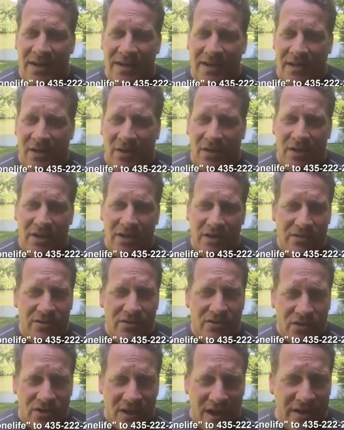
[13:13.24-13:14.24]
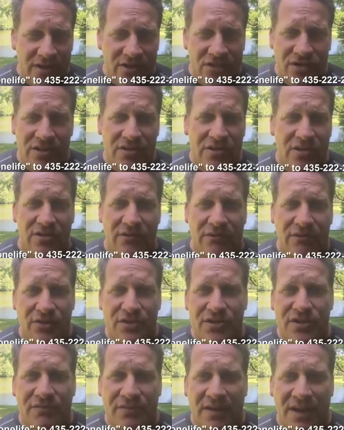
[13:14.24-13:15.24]
a good strategy is a
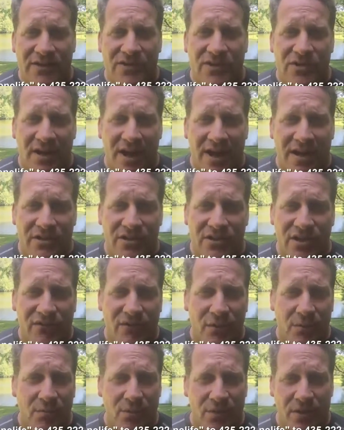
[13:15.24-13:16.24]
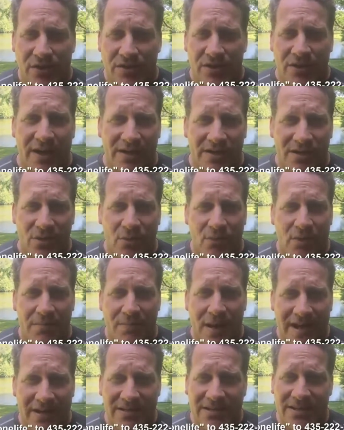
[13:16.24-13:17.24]
diversified strategy. If you put all your eggs in one
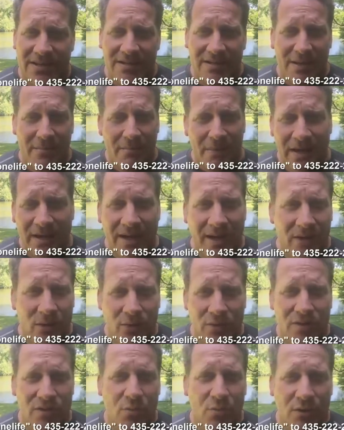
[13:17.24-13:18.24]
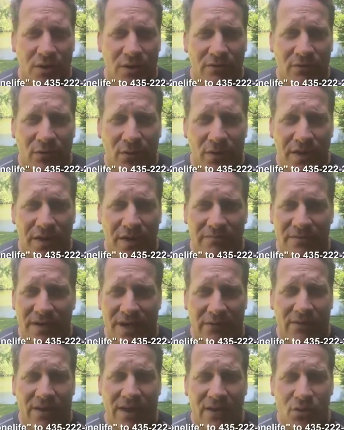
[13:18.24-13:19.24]
basket, that may not always work for you.
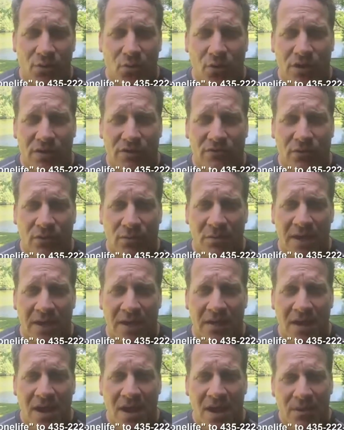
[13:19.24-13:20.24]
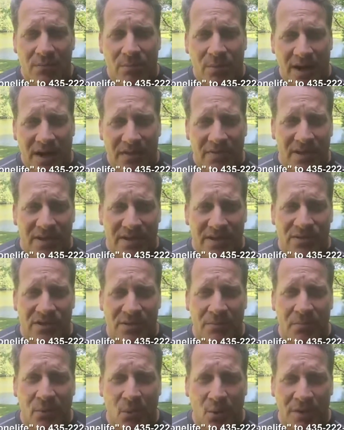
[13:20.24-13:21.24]
Never has worked for me. But I think it's
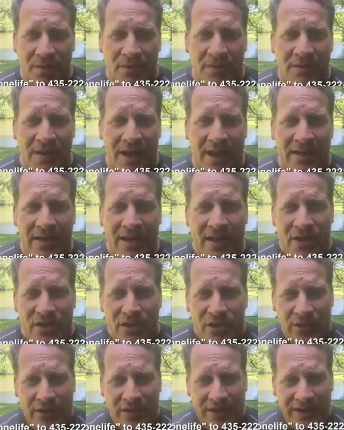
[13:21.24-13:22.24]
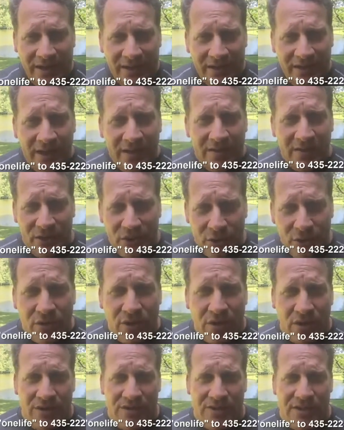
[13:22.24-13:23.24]
important that you're in the new
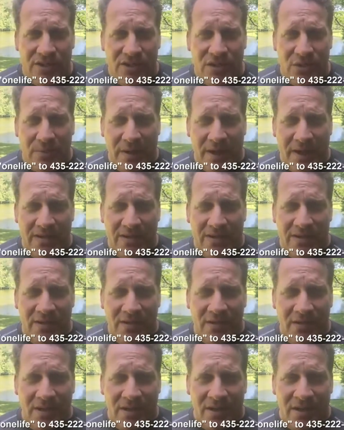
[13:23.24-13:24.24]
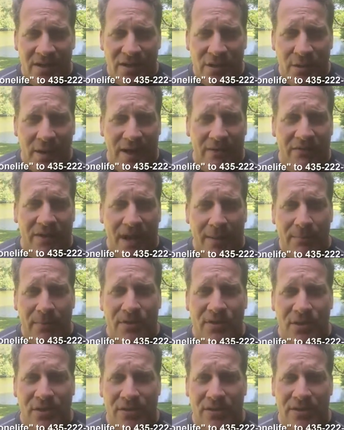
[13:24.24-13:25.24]
currency space. You have an
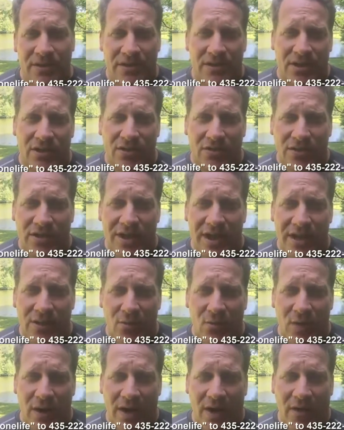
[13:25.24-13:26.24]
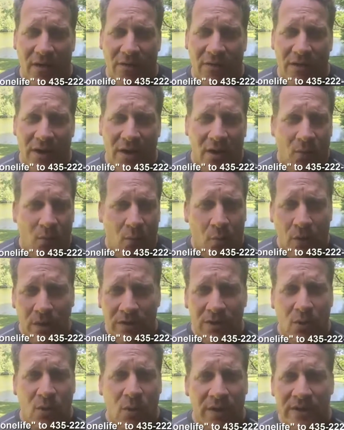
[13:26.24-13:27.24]
opportunity to create wealth.
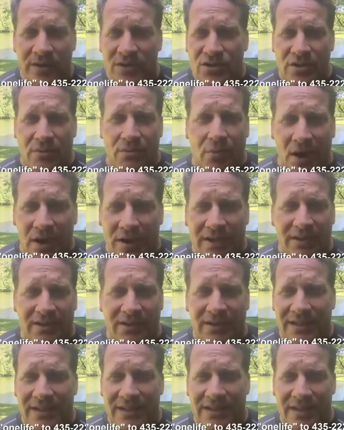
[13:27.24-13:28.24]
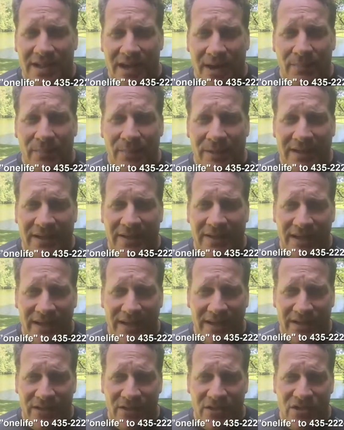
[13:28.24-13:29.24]
OneCoin is the market-leading company in the
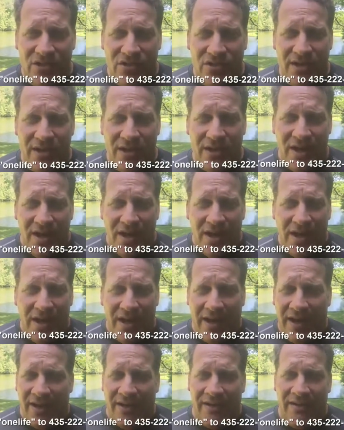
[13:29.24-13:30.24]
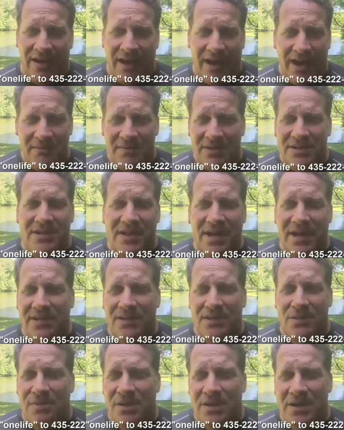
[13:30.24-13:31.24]
industry, and I'm
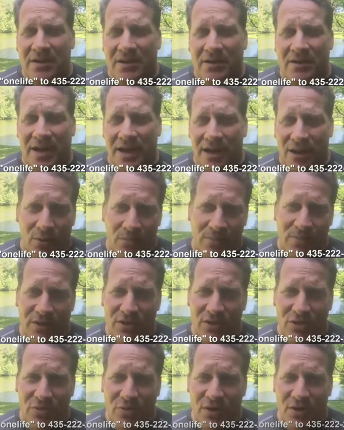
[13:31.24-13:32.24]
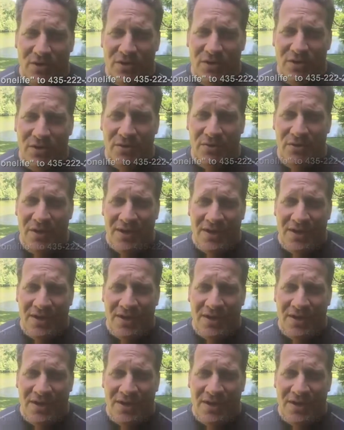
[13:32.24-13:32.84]
excited to be here, and I hope that you are too.